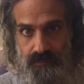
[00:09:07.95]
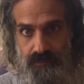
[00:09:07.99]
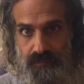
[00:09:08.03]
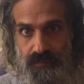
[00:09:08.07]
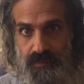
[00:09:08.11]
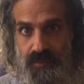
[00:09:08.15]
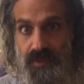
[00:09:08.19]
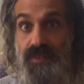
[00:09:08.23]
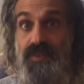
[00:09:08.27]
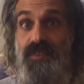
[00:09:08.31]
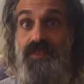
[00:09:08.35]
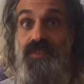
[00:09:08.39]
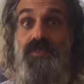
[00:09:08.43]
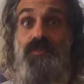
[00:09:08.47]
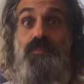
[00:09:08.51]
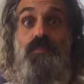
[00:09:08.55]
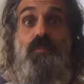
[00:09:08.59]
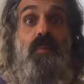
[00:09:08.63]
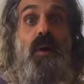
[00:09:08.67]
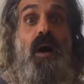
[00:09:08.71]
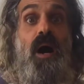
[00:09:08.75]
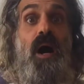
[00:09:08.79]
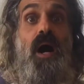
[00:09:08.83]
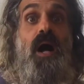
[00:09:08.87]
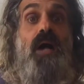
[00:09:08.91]
This is
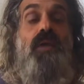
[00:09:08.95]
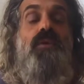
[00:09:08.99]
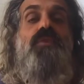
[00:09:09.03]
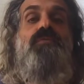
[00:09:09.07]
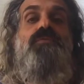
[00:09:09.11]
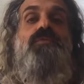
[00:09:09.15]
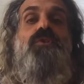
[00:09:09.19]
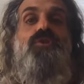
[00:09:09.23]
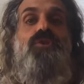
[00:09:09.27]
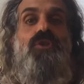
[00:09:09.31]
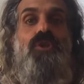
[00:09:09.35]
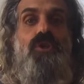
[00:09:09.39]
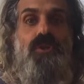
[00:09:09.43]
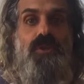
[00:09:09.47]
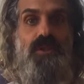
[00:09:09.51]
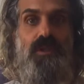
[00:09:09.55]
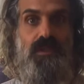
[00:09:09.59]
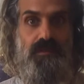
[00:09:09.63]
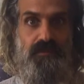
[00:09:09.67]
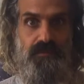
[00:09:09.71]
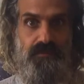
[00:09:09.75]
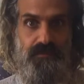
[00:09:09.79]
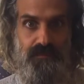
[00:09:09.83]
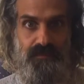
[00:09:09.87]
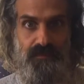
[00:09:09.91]
part of the journey.
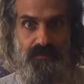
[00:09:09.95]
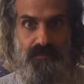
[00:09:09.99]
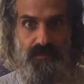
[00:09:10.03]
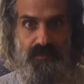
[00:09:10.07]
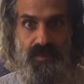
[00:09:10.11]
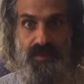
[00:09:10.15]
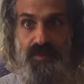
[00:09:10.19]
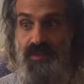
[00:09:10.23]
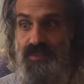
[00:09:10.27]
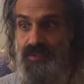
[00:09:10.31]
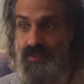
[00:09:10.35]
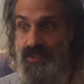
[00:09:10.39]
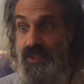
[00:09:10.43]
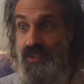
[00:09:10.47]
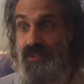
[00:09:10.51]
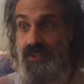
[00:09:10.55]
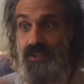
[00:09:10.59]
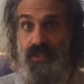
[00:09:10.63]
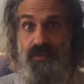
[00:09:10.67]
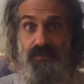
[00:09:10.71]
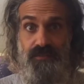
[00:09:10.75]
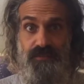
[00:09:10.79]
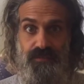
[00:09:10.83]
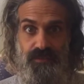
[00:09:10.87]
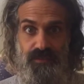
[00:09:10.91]
This is a
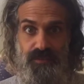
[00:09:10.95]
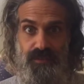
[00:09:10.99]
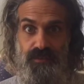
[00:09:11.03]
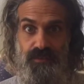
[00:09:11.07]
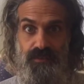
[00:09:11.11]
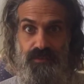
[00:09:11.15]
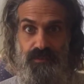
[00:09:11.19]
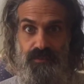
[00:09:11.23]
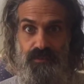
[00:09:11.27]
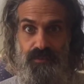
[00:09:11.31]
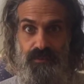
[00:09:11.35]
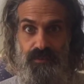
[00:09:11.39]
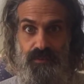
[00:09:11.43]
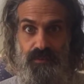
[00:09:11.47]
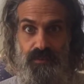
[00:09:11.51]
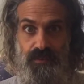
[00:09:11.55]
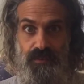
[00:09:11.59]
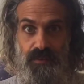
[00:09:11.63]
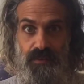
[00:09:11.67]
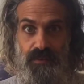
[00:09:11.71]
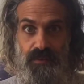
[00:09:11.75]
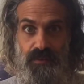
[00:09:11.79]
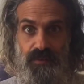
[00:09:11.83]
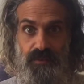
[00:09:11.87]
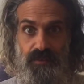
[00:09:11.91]
gift
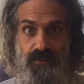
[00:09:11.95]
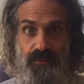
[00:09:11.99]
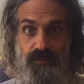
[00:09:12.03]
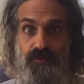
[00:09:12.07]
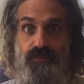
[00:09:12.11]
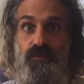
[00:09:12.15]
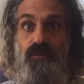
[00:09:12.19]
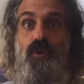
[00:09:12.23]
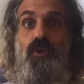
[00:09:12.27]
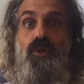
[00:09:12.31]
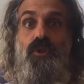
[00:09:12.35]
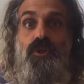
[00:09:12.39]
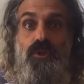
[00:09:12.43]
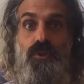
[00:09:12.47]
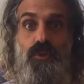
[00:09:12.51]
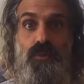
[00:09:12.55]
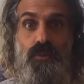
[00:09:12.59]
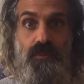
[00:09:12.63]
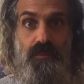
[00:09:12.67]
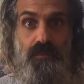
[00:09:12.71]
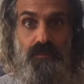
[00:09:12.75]
for you